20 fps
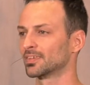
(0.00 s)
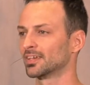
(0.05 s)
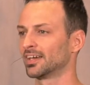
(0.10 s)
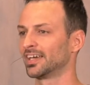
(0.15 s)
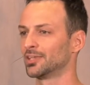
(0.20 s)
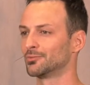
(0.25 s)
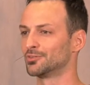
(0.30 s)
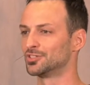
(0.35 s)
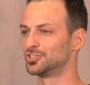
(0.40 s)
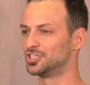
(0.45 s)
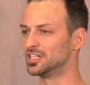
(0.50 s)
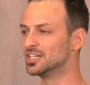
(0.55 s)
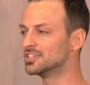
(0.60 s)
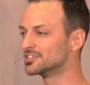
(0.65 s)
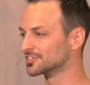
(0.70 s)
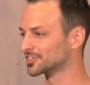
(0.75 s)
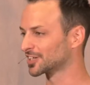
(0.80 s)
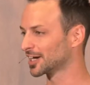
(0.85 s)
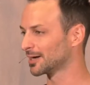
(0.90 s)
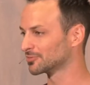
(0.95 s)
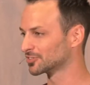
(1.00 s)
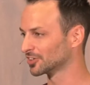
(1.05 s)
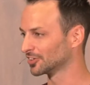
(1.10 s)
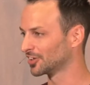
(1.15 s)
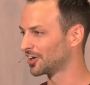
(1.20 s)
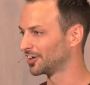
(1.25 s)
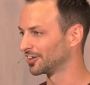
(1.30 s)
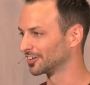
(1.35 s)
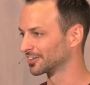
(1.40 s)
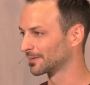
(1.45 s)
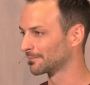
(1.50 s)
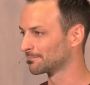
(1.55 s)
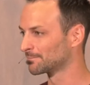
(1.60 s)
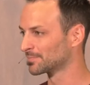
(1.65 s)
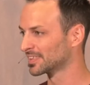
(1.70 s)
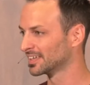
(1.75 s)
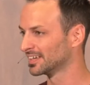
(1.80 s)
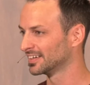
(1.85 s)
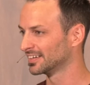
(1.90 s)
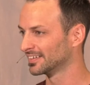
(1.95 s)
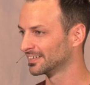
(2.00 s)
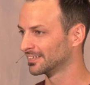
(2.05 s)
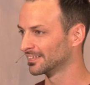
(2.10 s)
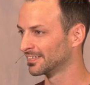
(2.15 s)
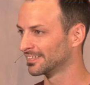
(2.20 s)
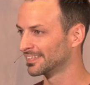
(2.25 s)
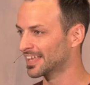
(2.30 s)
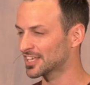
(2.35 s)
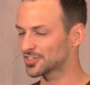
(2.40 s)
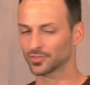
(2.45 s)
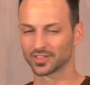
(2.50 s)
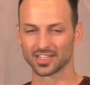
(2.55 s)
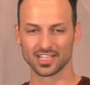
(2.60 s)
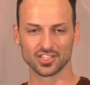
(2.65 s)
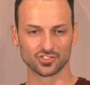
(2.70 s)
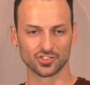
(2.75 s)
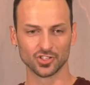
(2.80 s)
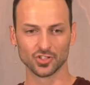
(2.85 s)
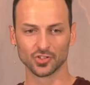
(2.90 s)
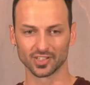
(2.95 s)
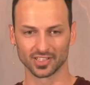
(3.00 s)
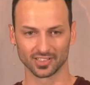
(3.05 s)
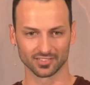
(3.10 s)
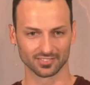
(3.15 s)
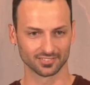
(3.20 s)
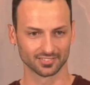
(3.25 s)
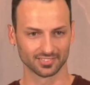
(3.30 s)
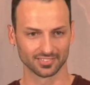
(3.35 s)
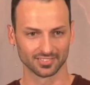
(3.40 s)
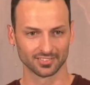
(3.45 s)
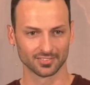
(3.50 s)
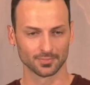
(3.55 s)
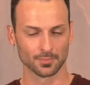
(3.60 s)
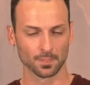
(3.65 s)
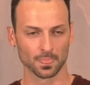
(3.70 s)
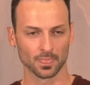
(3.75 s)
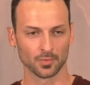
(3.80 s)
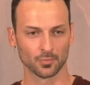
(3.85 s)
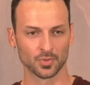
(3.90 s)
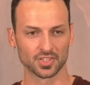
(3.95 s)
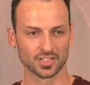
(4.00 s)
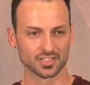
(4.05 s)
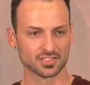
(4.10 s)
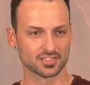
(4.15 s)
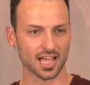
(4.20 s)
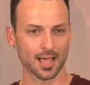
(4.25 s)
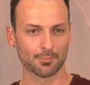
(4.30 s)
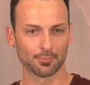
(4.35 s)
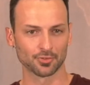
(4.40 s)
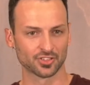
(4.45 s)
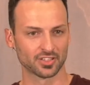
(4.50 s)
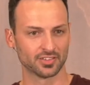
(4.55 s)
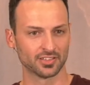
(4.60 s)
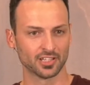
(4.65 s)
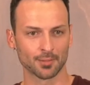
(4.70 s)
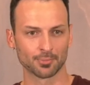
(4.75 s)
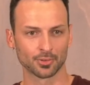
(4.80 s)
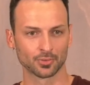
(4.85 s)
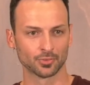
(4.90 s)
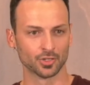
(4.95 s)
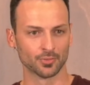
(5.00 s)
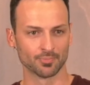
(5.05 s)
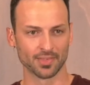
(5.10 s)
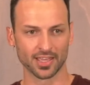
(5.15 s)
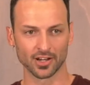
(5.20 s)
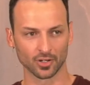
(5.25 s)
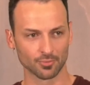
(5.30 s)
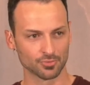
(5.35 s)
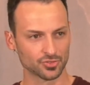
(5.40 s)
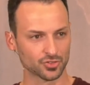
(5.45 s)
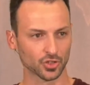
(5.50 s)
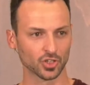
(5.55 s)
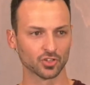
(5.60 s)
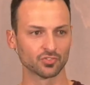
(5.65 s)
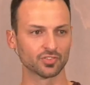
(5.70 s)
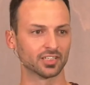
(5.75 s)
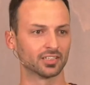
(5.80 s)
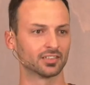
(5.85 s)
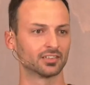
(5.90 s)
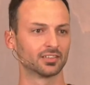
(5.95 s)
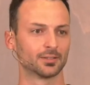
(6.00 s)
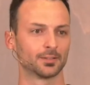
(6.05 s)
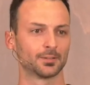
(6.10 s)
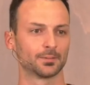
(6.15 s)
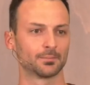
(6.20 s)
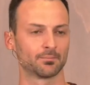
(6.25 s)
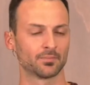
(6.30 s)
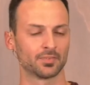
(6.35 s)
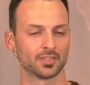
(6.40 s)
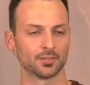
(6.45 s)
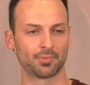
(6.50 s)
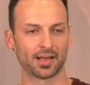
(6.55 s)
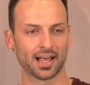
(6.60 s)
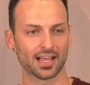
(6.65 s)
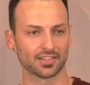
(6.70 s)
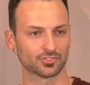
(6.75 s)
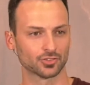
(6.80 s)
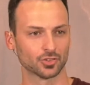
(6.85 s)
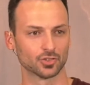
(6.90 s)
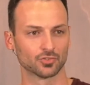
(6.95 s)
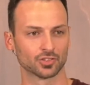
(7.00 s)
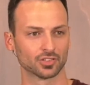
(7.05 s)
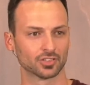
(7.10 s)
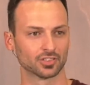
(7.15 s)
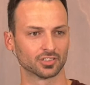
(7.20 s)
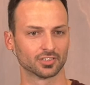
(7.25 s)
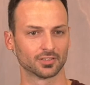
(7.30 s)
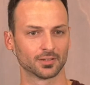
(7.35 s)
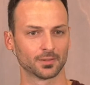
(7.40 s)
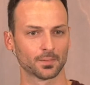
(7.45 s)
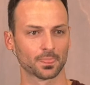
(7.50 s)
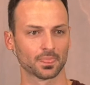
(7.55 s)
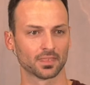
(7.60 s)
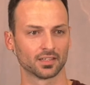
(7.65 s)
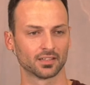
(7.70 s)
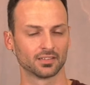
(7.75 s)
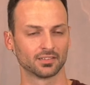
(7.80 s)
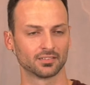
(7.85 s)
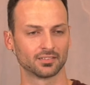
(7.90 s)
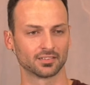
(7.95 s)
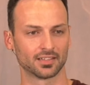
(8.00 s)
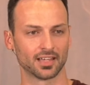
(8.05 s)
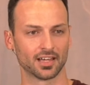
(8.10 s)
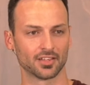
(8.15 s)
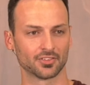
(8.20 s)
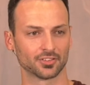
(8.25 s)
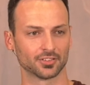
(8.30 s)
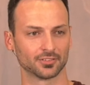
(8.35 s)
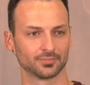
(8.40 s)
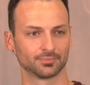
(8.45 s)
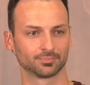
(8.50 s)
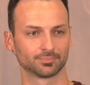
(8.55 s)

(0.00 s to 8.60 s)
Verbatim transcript: And then when Jesus comes along, that's what he's doing with the disciples in the upper room. They are observing the Passover together.